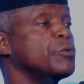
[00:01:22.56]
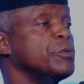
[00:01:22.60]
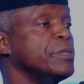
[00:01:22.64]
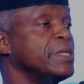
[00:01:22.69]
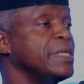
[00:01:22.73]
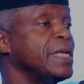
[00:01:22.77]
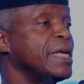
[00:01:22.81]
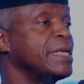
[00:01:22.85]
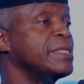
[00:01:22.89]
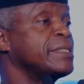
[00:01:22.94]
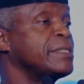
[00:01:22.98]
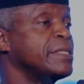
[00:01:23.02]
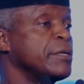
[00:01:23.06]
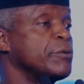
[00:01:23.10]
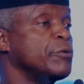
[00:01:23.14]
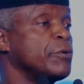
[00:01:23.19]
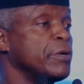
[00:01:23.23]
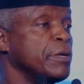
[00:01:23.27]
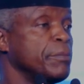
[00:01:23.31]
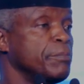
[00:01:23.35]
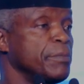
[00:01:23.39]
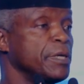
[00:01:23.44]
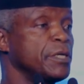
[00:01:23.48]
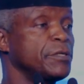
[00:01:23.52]
to net
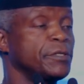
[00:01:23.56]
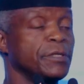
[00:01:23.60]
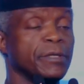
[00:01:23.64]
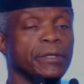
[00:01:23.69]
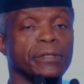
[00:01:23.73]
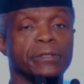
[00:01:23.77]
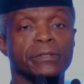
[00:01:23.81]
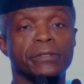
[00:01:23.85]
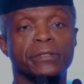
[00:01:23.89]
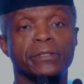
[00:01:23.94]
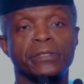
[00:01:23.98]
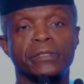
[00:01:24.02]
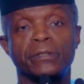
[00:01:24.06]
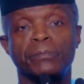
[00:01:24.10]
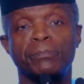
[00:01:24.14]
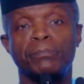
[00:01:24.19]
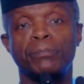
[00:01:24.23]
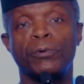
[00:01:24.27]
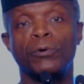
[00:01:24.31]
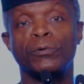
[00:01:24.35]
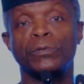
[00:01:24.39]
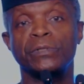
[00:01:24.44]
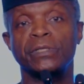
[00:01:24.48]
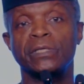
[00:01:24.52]
zero emissions
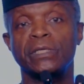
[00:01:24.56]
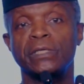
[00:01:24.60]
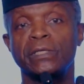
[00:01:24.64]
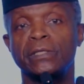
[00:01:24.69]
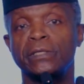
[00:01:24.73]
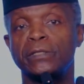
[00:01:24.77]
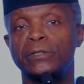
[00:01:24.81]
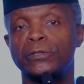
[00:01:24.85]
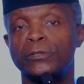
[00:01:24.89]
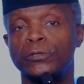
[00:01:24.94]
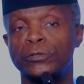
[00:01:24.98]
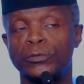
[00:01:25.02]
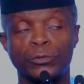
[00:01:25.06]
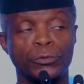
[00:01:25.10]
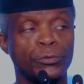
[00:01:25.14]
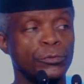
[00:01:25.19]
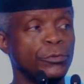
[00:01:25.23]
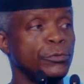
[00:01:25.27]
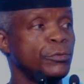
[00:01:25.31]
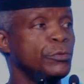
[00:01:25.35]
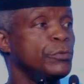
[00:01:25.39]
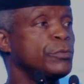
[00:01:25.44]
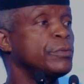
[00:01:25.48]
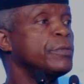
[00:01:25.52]
poses
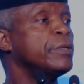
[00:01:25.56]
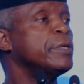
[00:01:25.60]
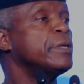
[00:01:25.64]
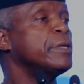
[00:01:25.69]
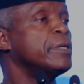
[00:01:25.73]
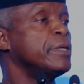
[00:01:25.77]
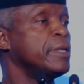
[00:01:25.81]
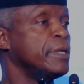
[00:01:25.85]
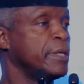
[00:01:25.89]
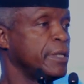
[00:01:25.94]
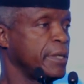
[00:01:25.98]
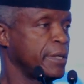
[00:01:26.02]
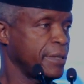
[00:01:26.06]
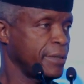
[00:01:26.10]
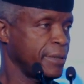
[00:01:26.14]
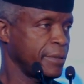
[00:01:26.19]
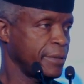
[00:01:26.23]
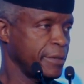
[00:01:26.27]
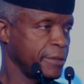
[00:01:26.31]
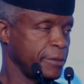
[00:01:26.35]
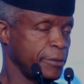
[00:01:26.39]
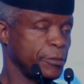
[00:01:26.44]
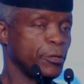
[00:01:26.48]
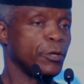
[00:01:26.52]
two
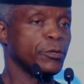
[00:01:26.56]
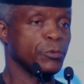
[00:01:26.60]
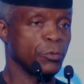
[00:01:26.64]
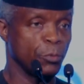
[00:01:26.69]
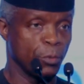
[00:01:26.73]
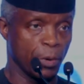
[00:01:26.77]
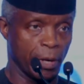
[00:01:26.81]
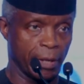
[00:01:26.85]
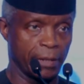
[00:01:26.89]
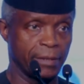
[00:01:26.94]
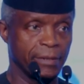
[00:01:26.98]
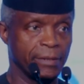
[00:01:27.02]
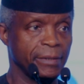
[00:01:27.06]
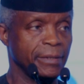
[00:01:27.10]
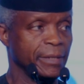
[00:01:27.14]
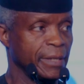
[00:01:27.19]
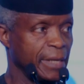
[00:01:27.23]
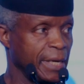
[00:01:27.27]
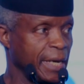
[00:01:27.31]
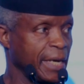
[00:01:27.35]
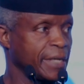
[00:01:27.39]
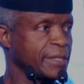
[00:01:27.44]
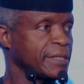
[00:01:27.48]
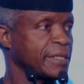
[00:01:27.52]
not one,
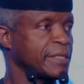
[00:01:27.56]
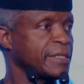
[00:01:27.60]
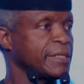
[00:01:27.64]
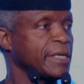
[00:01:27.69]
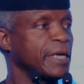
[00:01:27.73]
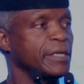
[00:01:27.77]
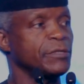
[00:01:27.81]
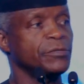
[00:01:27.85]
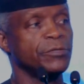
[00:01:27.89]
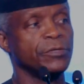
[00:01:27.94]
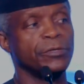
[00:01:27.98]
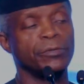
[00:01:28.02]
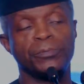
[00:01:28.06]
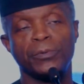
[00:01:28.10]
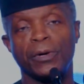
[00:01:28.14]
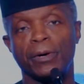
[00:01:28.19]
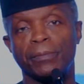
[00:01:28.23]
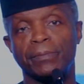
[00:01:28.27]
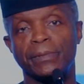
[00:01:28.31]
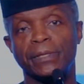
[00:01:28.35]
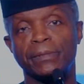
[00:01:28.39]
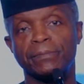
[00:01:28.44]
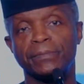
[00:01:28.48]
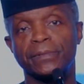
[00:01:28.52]
existential
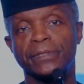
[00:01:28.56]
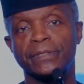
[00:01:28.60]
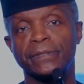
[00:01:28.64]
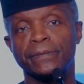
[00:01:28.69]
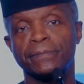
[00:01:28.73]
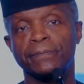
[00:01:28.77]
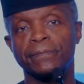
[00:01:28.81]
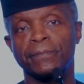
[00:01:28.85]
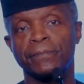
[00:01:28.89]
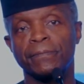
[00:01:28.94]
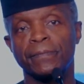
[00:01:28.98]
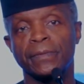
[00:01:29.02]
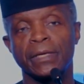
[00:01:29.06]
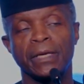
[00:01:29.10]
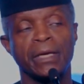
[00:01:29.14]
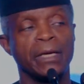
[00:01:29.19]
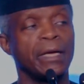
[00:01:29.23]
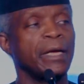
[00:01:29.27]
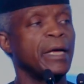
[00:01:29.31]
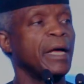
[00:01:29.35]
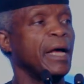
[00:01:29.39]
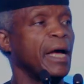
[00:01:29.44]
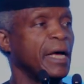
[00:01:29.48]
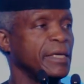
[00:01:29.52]
problems.
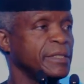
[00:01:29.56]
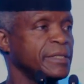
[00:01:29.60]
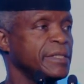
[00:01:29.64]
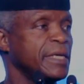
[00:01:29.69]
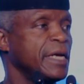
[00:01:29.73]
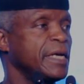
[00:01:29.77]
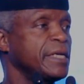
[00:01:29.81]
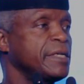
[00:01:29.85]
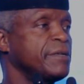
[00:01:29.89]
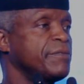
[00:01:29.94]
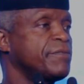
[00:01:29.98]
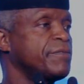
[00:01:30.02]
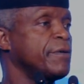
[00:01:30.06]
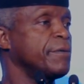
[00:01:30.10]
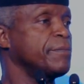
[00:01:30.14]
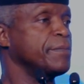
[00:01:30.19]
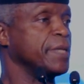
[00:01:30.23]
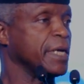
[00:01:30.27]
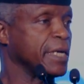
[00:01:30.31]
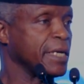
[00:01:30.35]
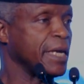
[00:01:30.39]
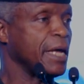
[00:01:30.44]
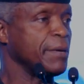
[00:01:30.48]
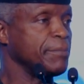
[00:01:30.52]
Aside
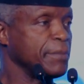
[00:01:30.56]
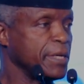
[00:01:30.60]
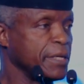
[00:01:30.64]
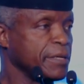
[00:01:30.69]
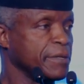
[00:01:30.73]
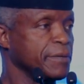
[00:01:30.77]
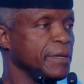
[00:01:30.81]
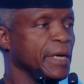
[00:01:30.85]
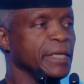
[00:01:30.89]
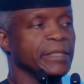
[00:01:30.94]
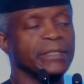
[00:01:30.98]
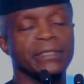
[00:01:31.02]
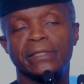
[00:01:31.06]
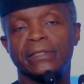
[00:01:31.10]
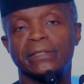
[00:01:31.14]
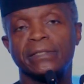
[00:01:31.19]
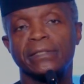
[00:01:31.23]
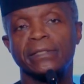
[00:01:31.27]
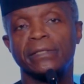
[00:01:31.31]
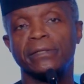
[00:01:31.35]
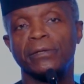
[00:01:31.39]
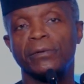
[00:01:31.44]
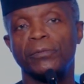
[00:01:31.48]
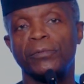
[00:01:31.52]
from the climate
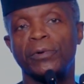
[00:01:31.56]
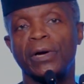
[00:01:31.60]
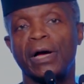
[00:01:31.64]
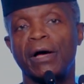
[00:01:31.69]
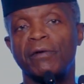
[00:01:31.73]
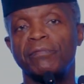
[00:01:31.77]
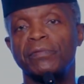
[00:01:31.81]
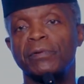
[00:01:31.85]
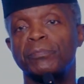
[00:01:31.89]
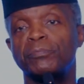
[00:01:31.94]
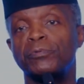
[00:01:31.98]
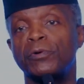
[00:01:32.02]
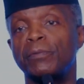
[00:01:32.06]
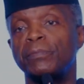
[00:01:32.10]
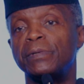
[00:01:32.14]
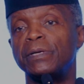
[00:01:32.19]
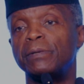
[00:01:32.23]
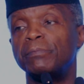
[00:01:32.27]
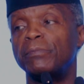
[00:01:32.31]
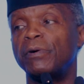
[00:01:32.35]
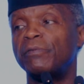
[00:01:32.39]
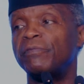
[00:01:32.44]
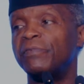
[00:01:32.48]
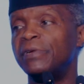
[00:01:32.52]
crisis, we have the
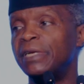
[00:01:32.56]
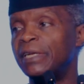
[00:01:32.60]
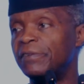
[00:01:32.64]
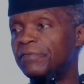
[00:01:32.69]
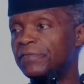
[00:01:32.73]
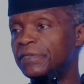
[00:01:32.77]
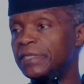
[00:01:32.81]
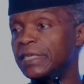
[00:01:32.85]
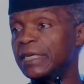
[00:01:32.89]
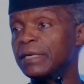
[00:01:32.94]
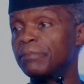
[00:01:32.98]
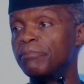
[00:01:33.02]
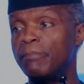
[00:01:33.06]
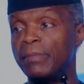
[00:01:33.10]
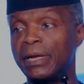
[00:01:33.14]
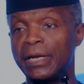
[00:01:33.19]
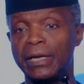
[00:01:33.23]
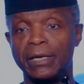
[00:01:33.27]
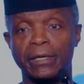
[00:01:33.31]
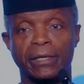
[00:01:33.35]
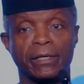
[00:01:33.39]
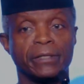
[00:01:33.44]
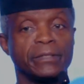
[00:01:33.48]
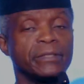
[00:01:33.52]
problem of lifting
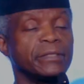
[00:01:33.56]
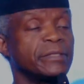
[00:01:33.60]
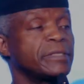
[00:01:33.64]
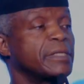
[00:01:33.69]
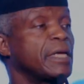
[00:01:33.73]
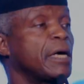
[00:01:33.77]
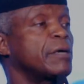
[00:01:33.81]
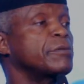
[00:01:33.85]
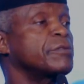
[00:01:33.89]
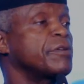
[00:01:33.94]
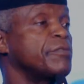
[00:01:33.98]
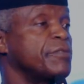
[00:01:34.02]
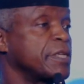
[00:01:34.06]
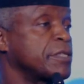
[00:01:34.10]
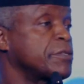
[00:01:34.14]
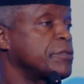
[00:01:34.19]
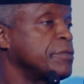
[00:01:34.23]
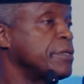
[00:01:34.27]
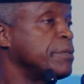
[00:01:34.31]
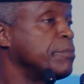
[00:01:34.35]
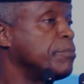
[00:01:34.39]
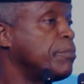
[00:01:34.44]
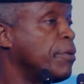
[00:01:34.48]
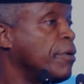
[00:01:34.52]
millions out of
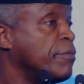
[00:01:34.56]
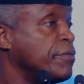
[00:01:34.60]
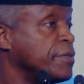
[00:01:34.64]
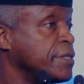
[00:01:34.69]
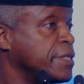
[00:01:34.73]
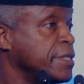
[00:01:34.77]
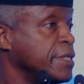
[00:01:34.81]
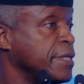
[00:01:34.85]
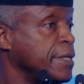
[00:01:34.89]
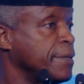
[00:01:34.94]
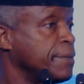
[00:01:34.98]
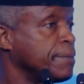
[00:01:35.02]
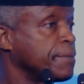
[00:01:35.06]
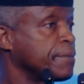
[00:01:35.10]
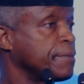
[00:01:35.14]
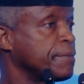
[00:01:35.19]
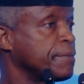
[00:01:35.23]
extreme poverty,